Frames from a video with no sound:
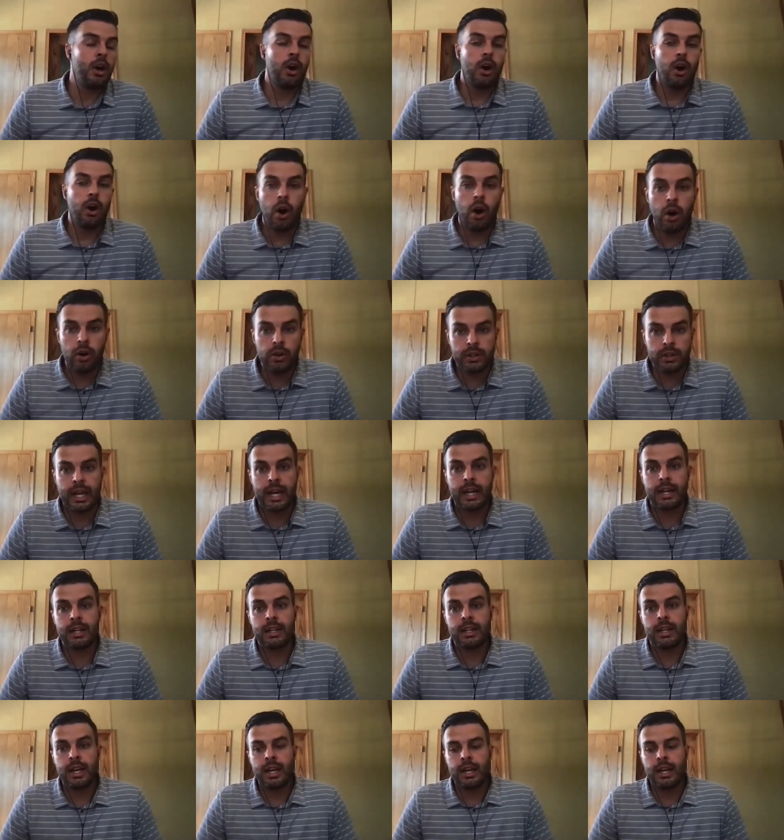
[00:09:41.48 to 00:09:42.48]
all of that.
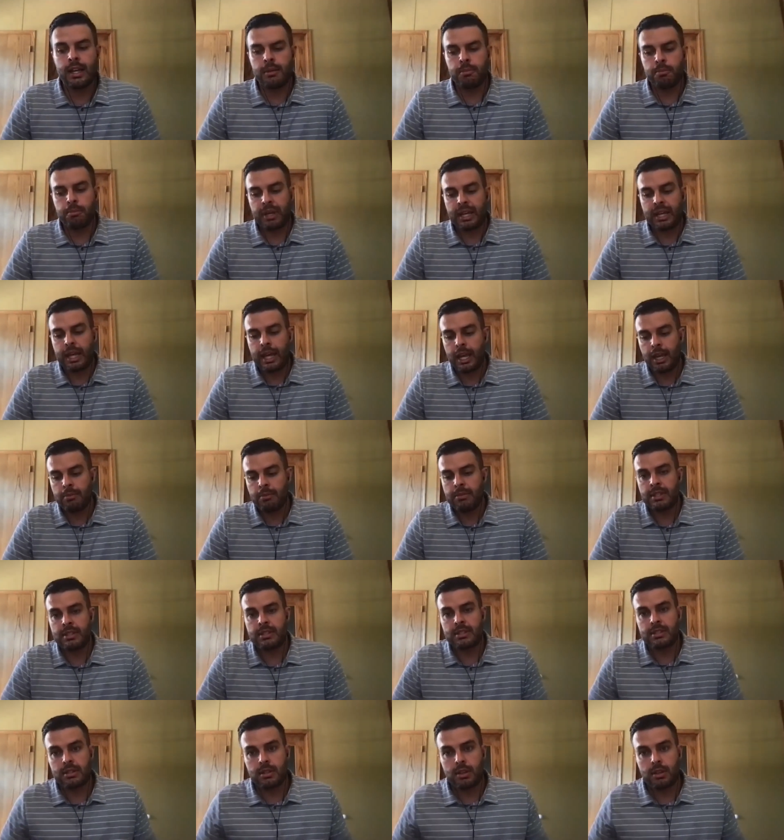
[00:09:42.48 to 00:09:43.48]
And it, and it became
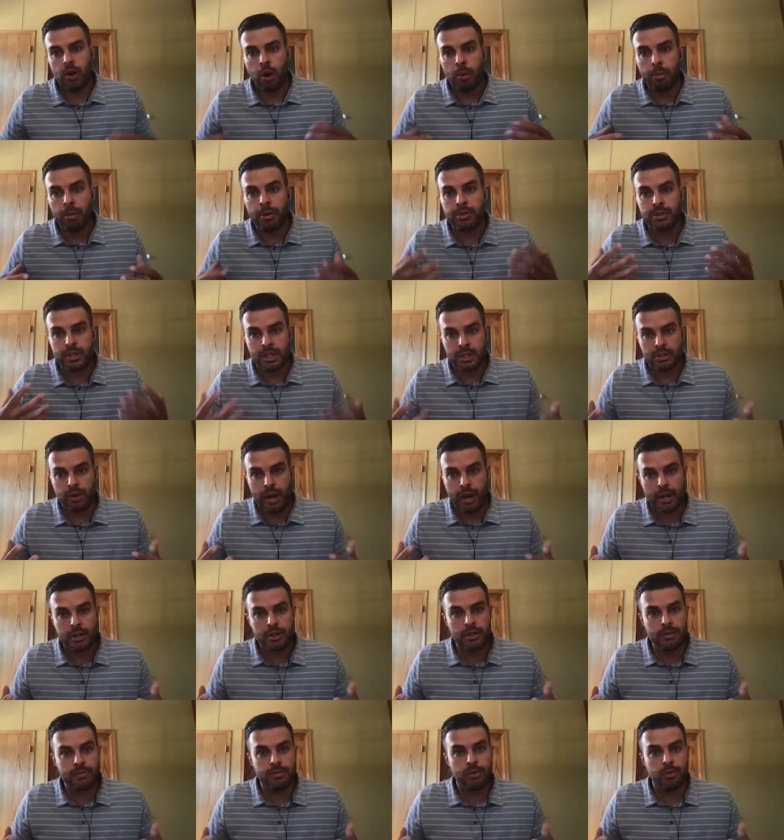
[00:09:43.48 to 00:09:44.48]
this almost
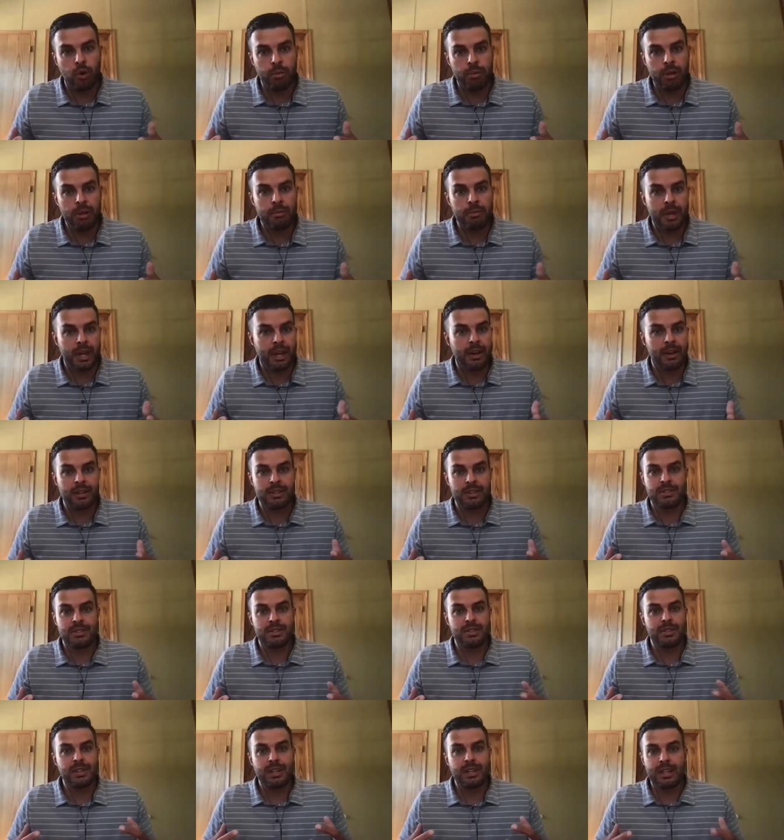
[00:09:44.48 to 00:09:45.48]
distraction for me
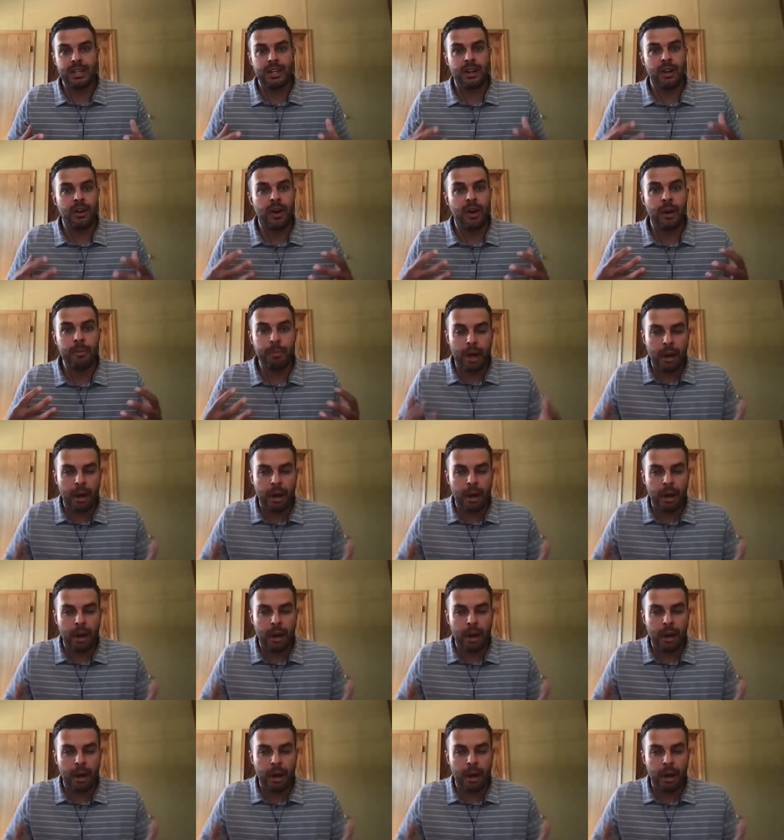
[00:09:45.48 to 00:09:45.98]
because you know I'm,